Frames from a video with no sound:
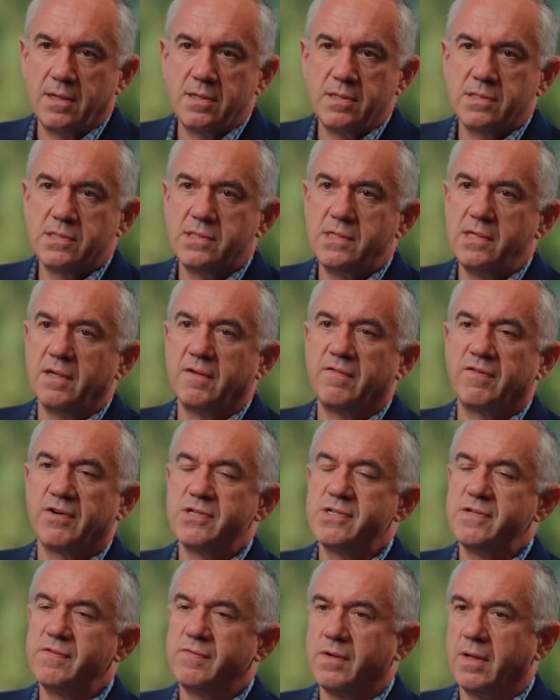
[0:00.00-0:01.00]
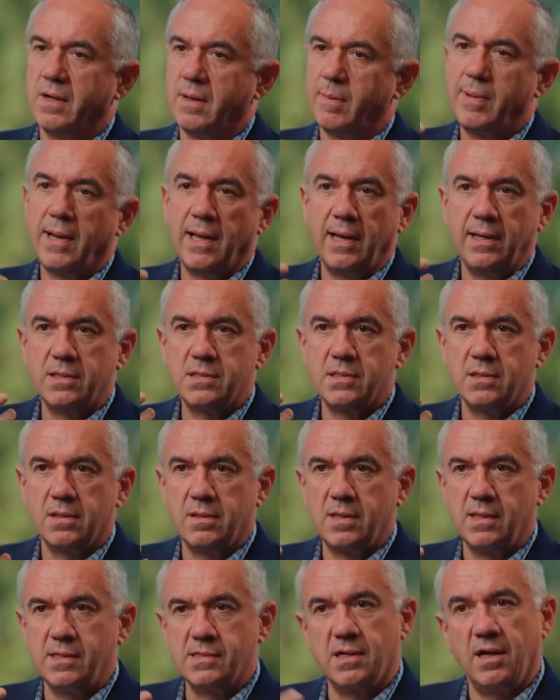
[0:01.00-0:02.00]
to see it, first of all, applied to
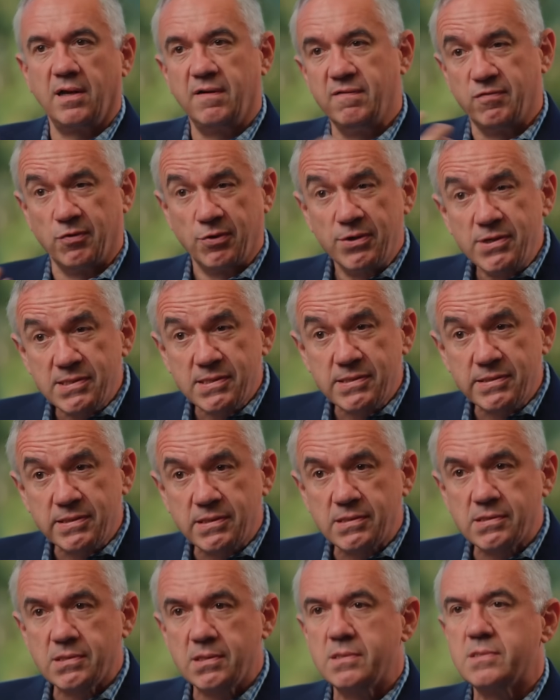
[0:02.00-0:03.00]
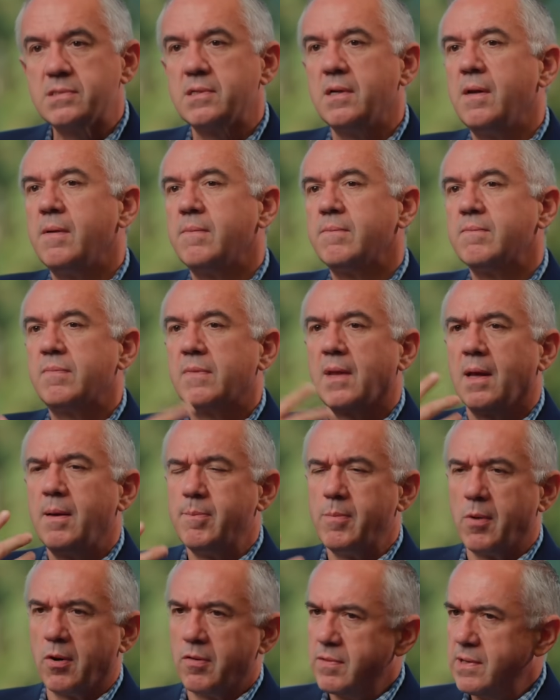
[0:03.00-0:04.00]
things like voice assistants.
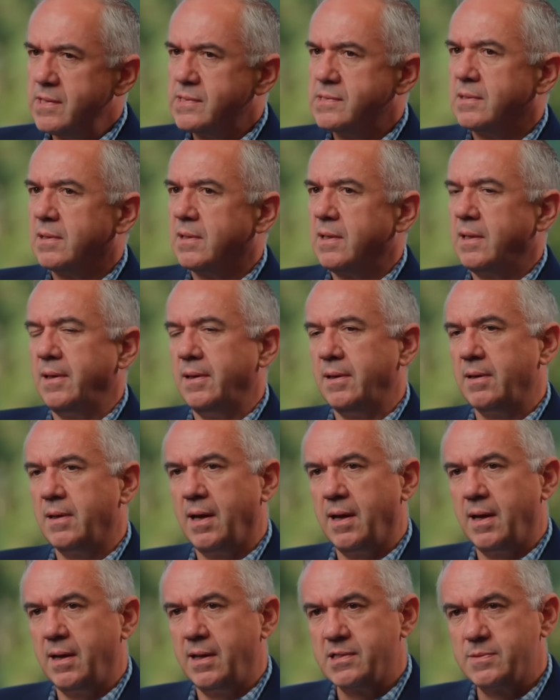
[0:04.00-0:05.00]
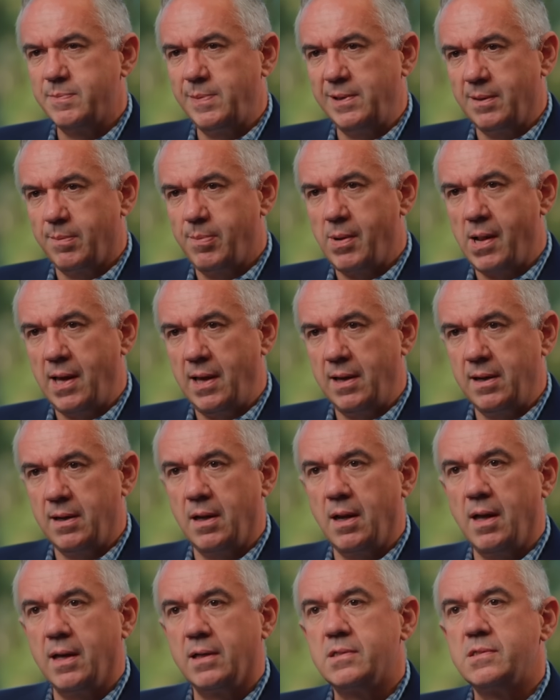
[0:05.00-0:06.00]
More recently, it's been applied a
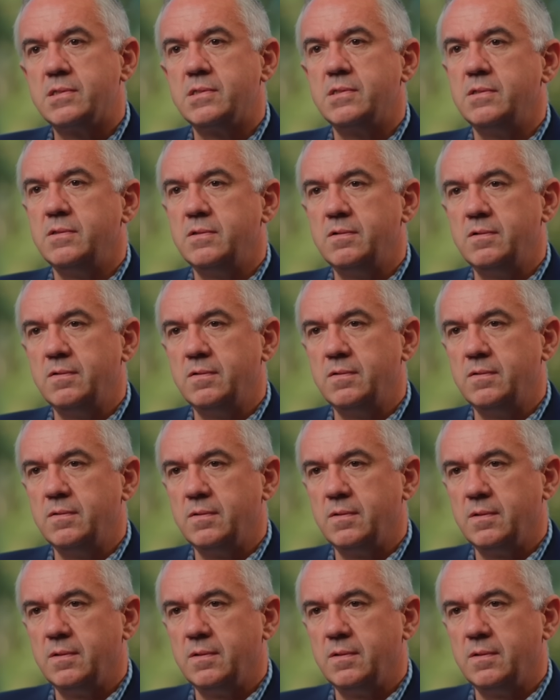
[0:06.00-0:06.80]
lot to